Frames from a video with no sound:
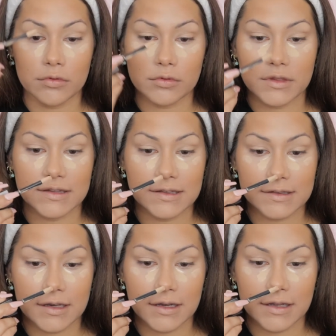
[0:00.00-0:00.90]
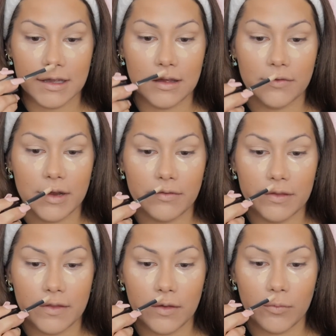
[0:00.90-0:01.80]
This is gonna give
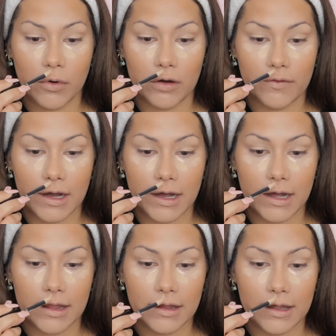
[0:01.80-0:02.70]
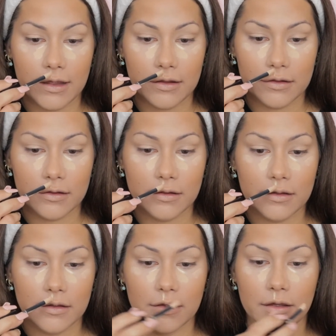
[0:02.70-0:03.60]
everything more of a highlight
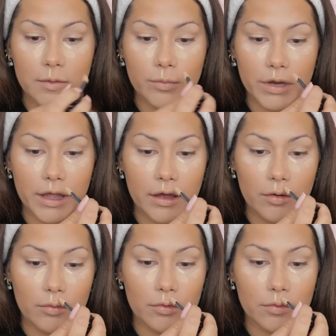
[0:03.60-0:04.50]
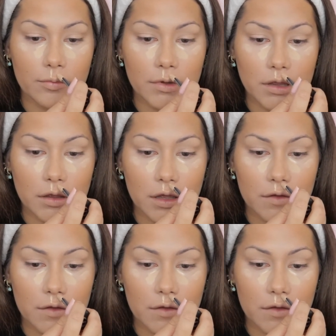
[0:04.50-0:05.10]
and bring out my